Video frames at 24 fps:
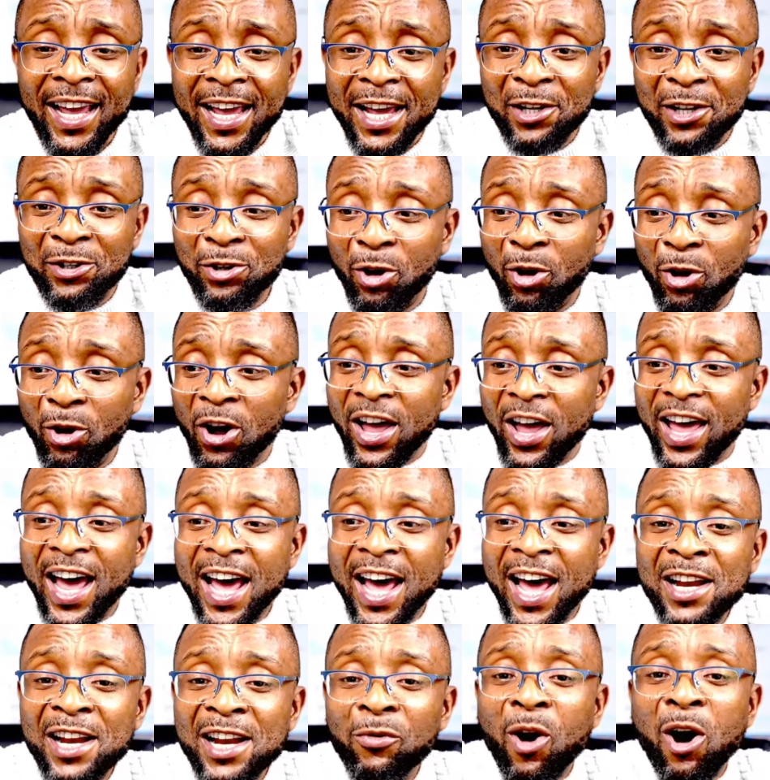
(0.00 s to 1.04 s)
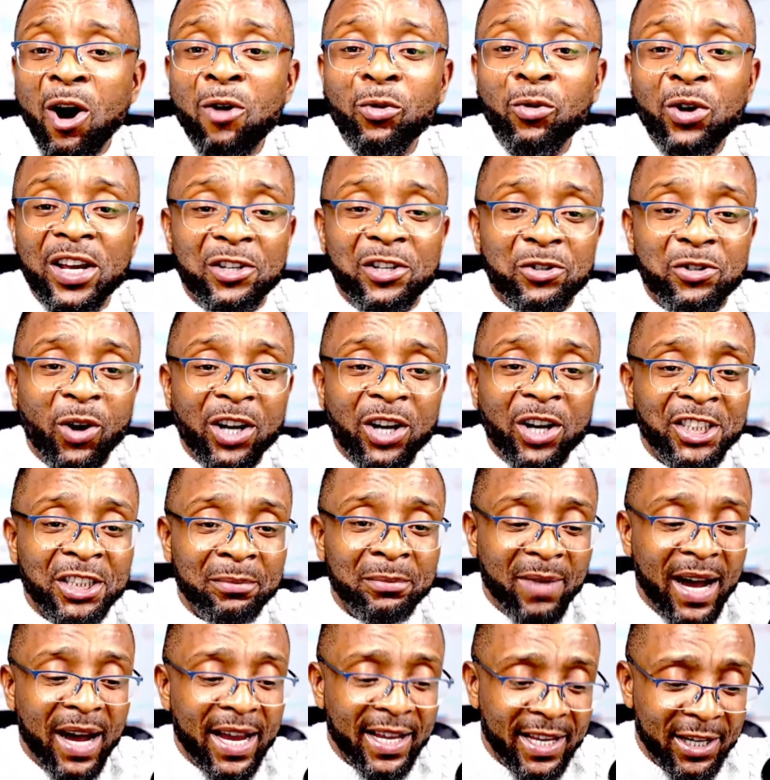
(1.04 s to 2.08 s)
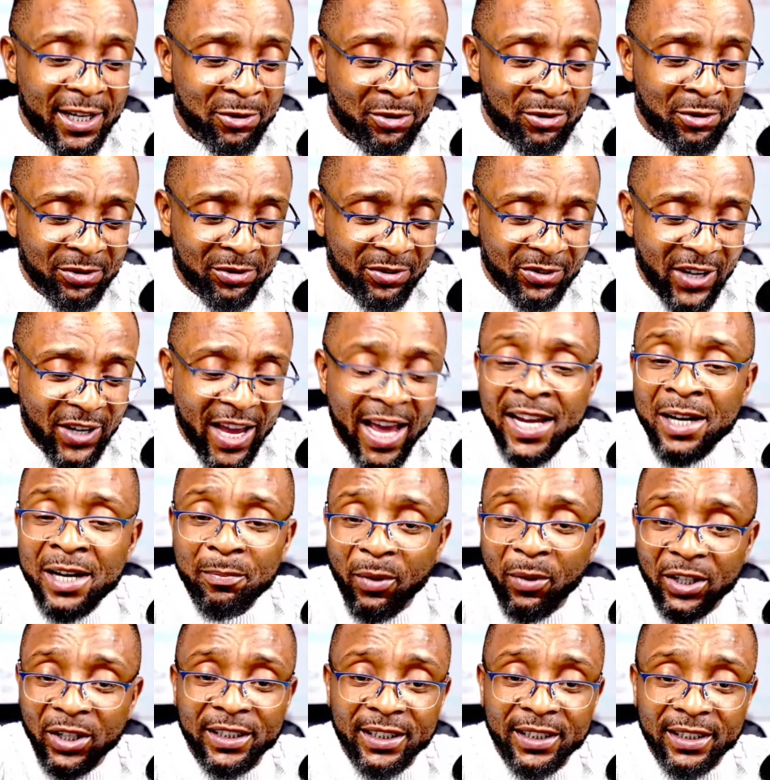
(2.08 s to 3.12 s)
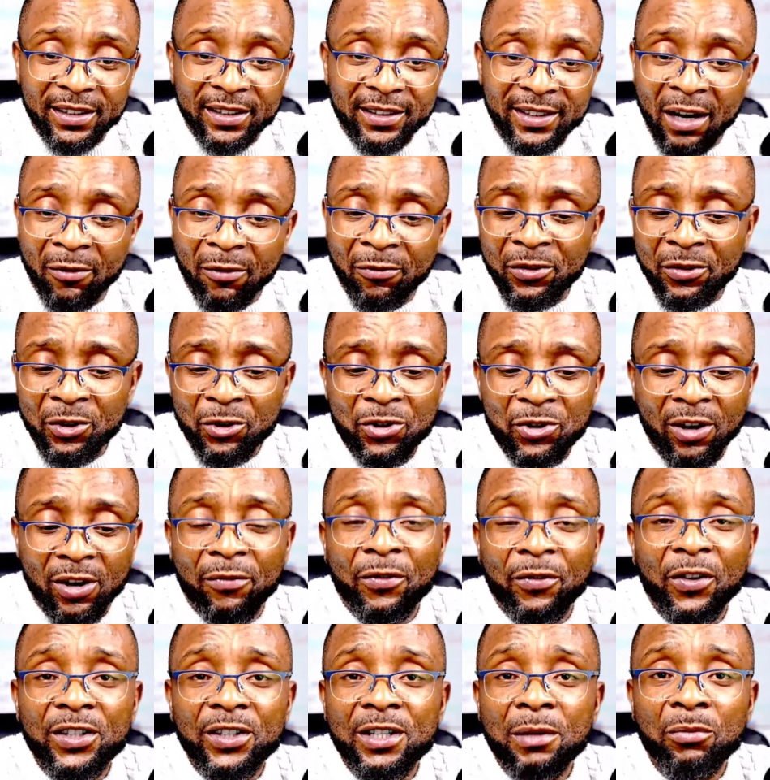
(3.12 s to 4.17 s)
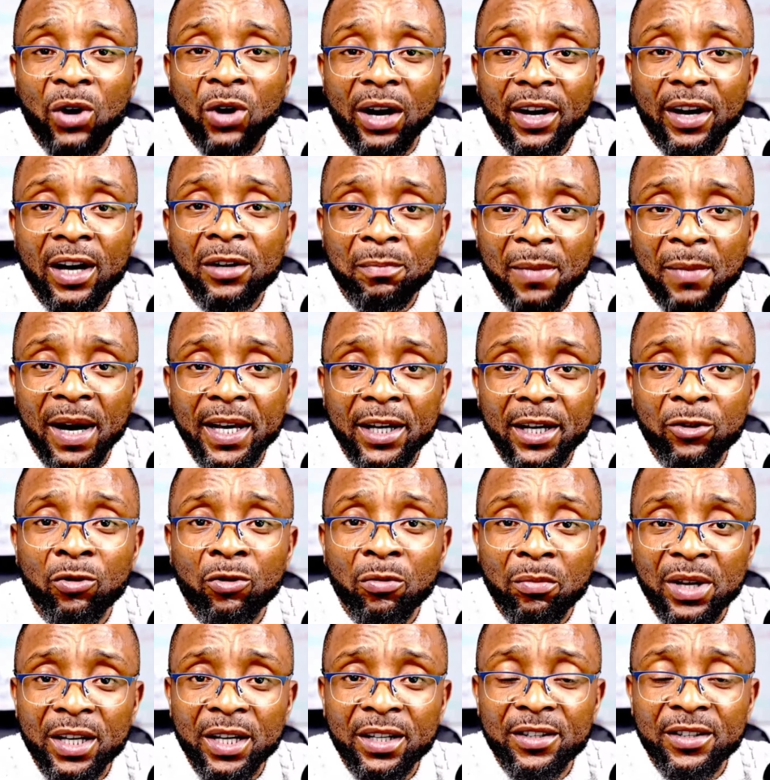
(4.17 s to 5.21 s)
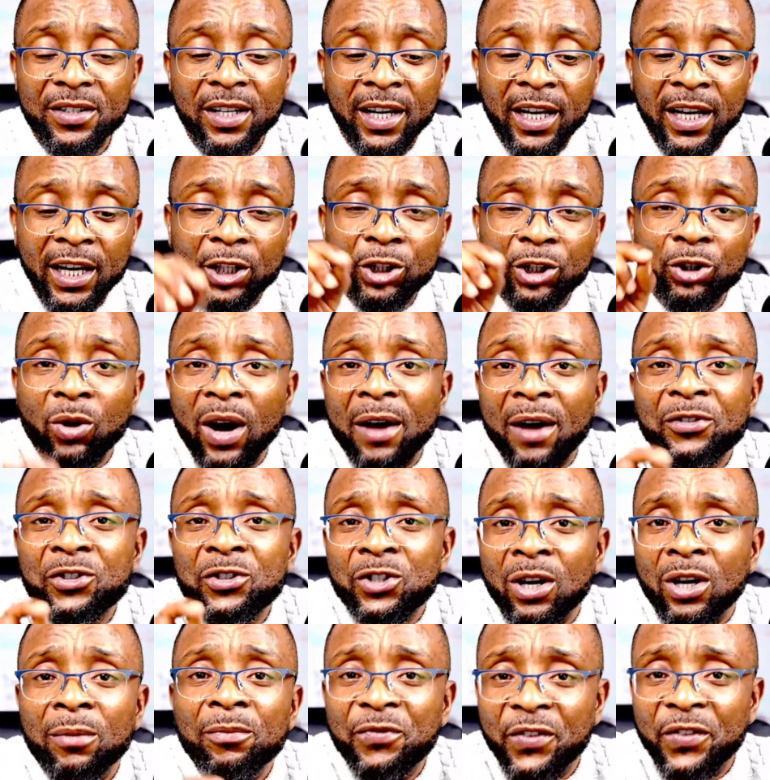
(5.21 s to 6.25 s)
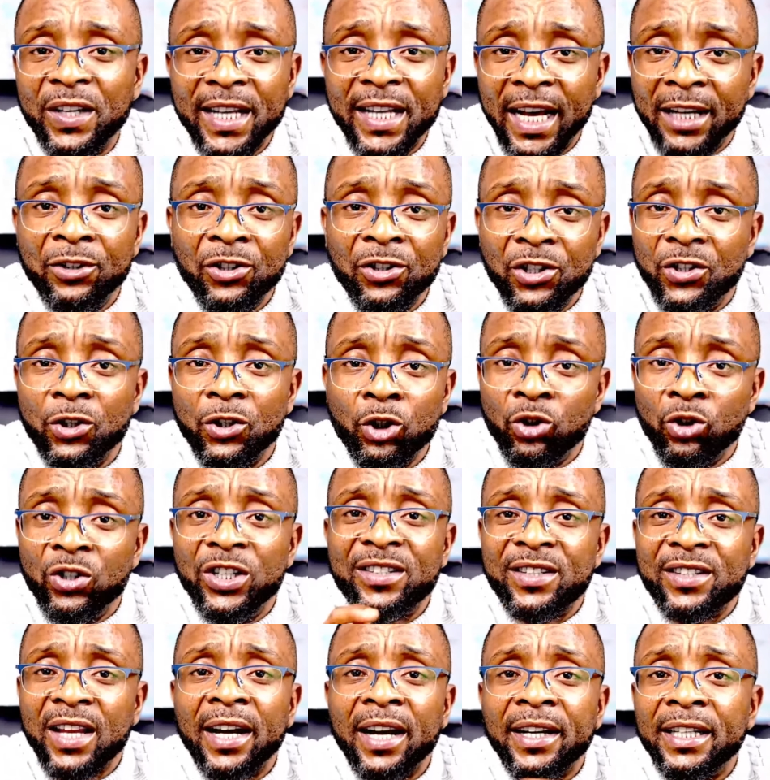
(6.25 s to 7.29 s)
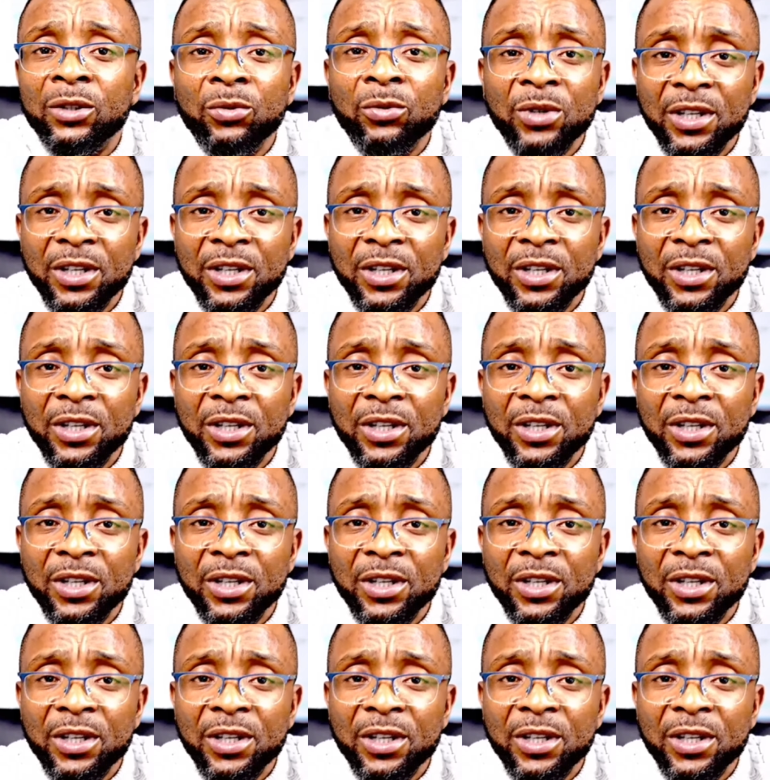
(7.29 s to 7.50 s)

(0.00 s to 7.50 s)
So I am not a believer. Mayegun, anybody that feels comfortable around Mayegun means you have something that you disagree with.